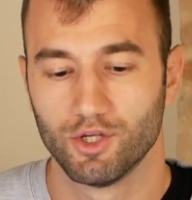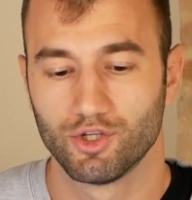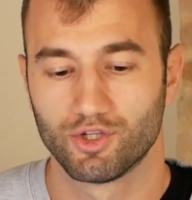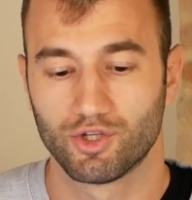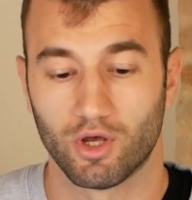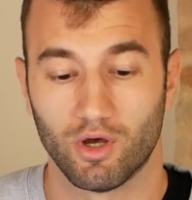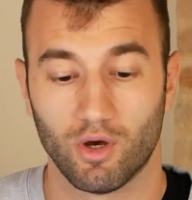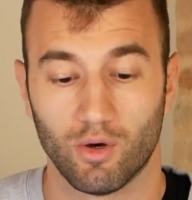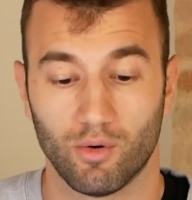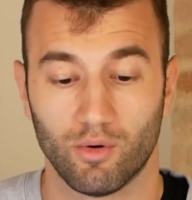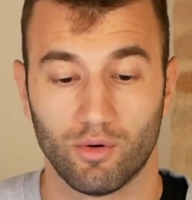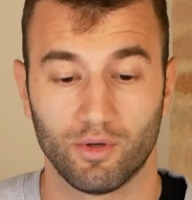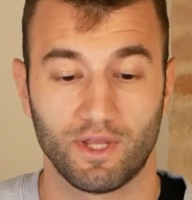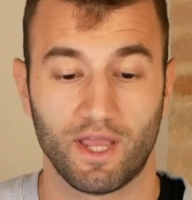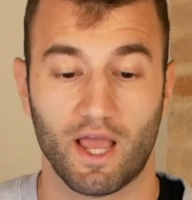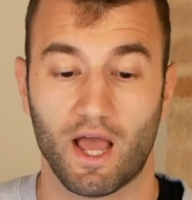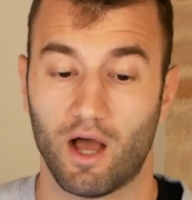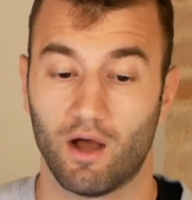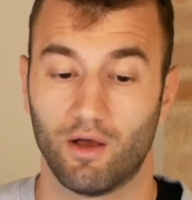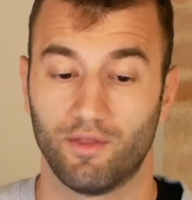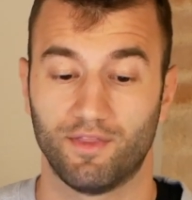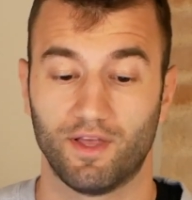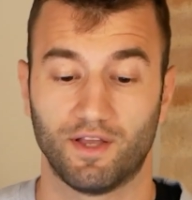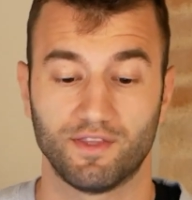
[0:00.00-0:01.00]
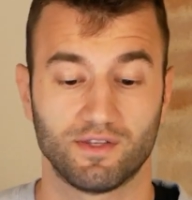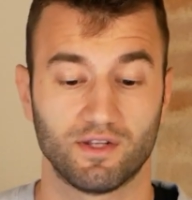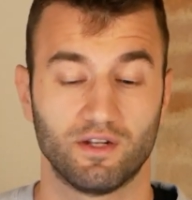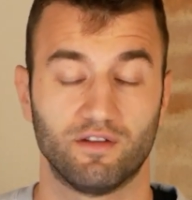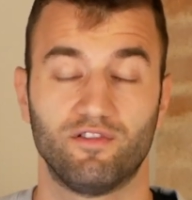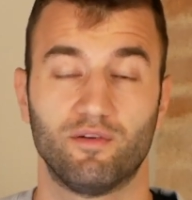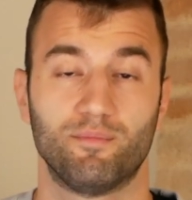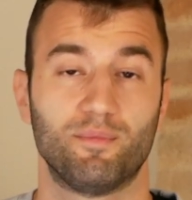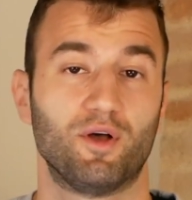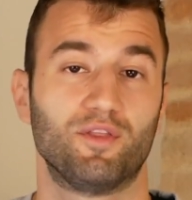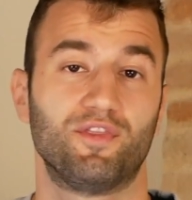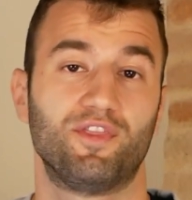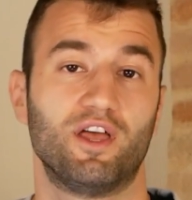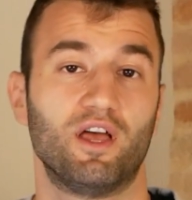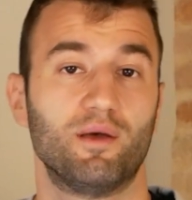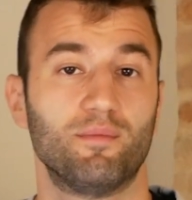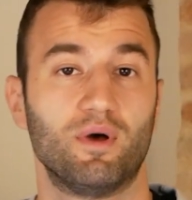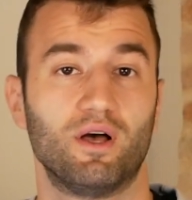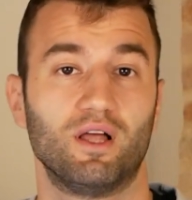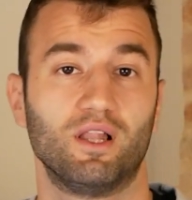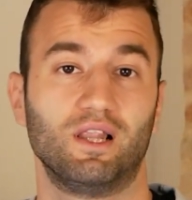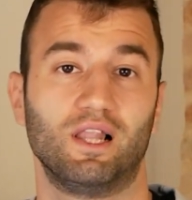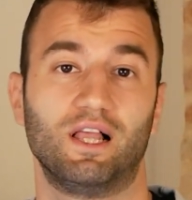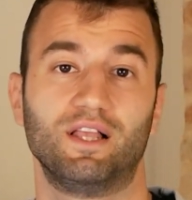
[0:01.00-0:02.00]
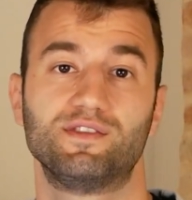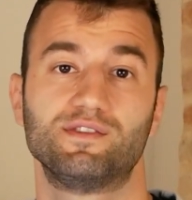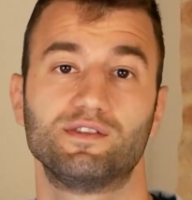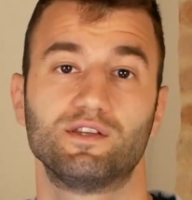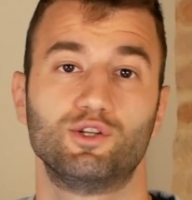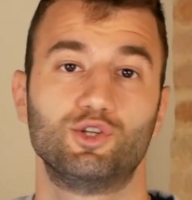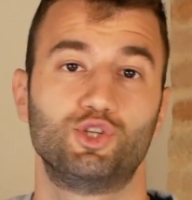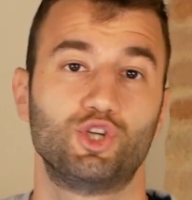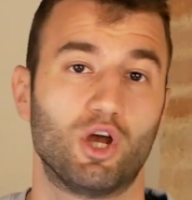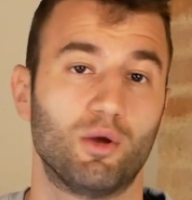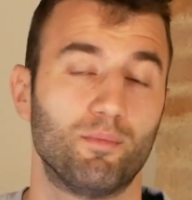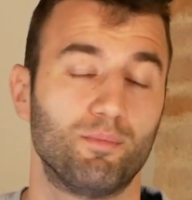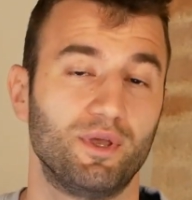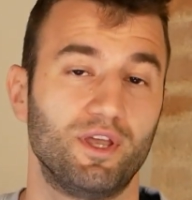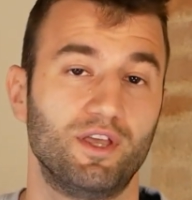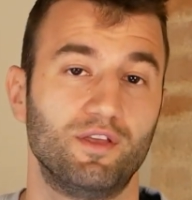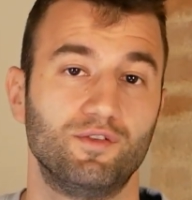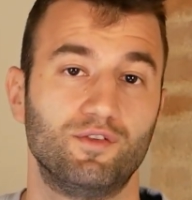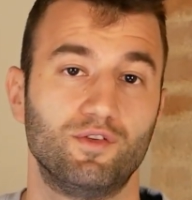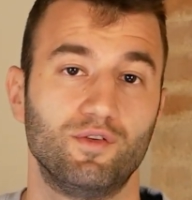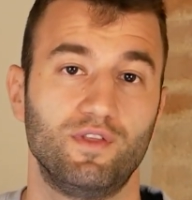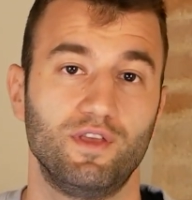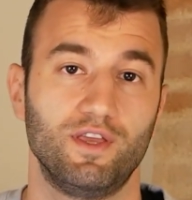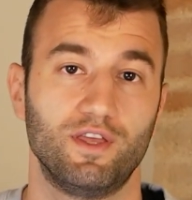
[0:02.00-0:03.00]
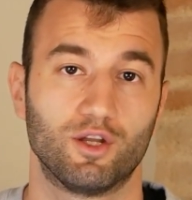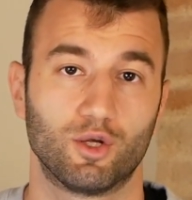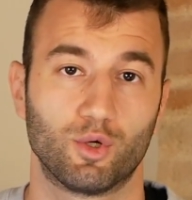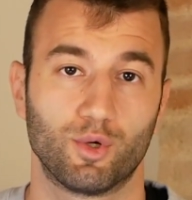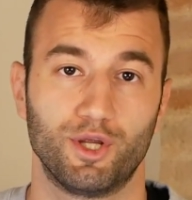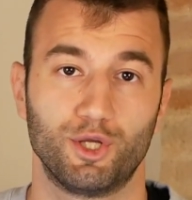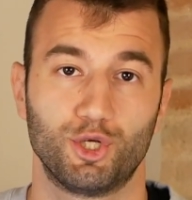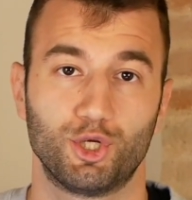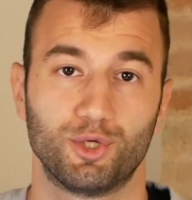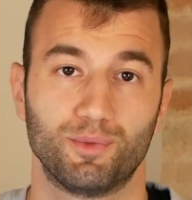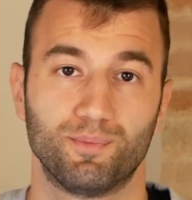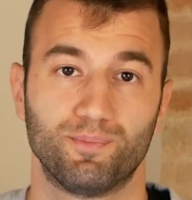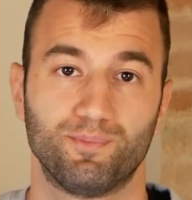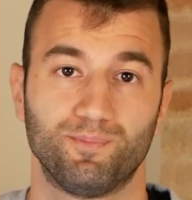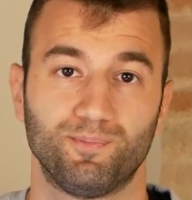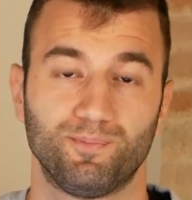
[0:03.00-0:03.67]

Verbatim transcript: So yeah, that's enough about them. Let's jump into the integration.